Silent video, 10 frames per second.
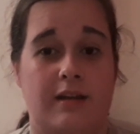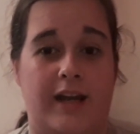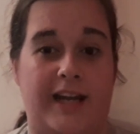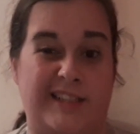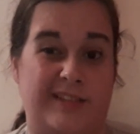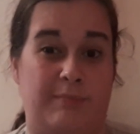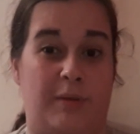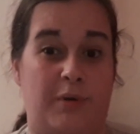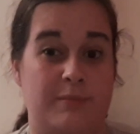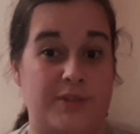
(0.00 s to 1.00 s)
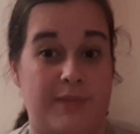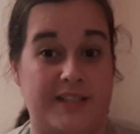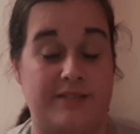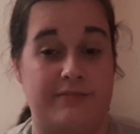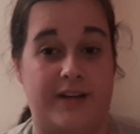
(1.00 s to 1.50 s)
And my mum's a
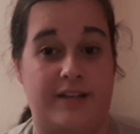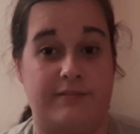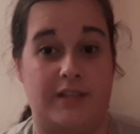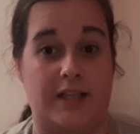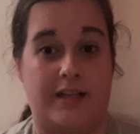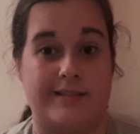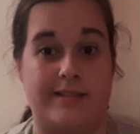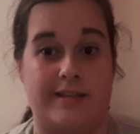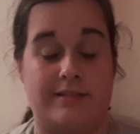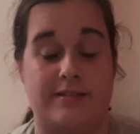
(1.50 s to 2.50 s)
massive fan of the classics,